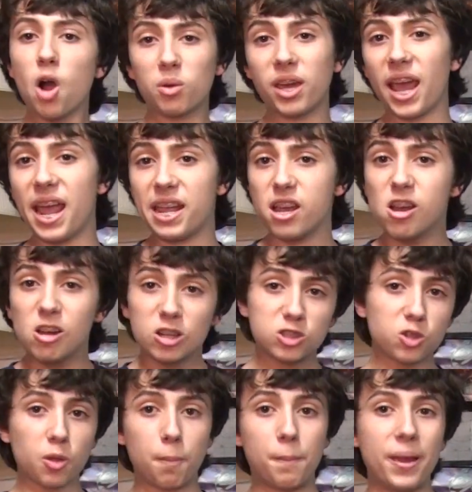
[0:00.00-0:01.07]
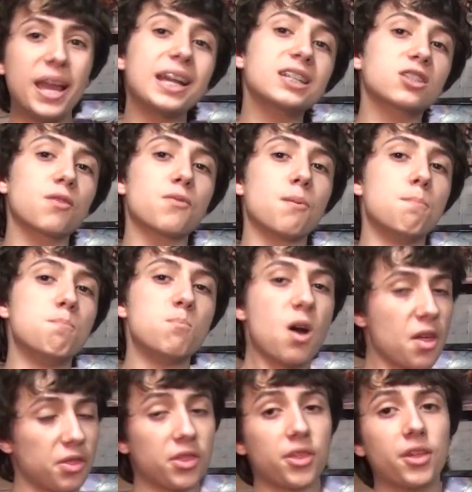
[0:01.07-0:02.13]
Okay, so the Picks of the
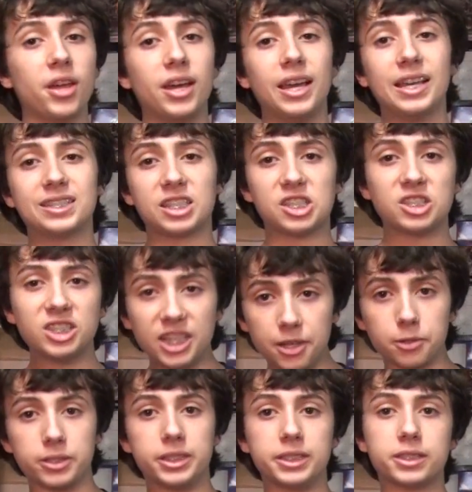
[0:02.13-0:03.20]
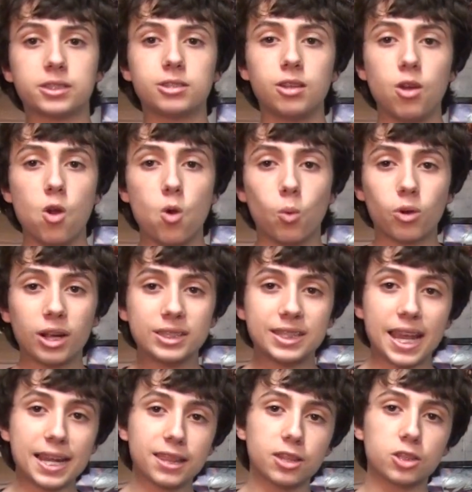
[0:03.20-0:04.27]
Month is a series where I
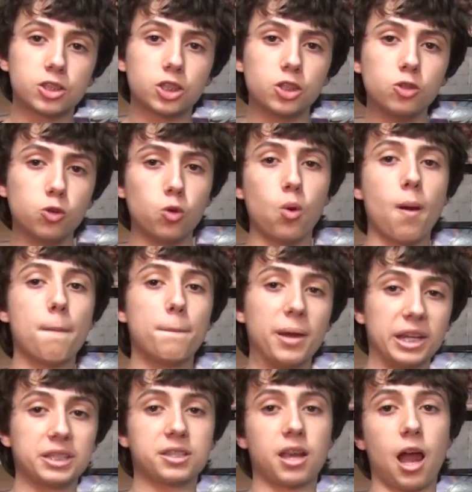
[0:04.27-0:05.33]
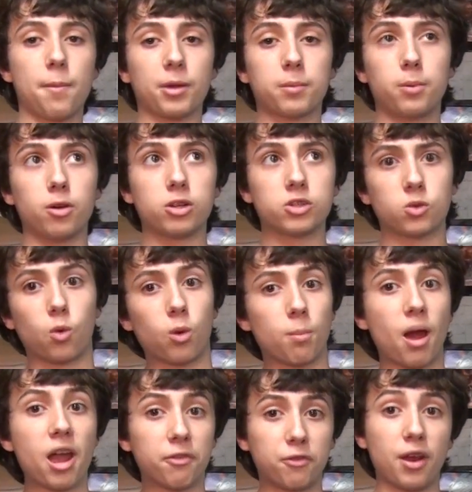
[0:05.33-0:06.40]
take the two best comic books, or
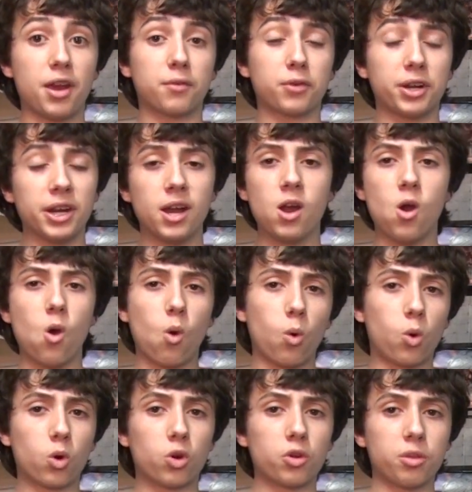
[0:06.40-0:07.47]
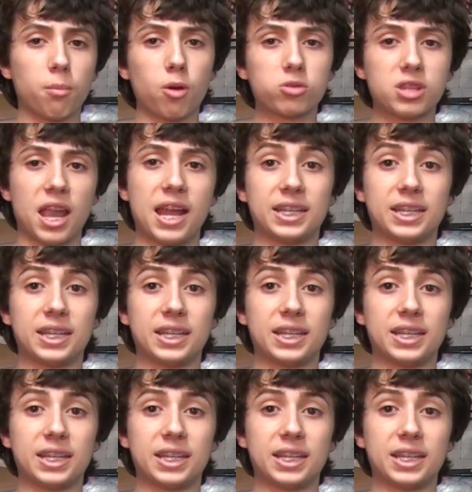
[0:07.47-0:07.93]
my favorite, or the most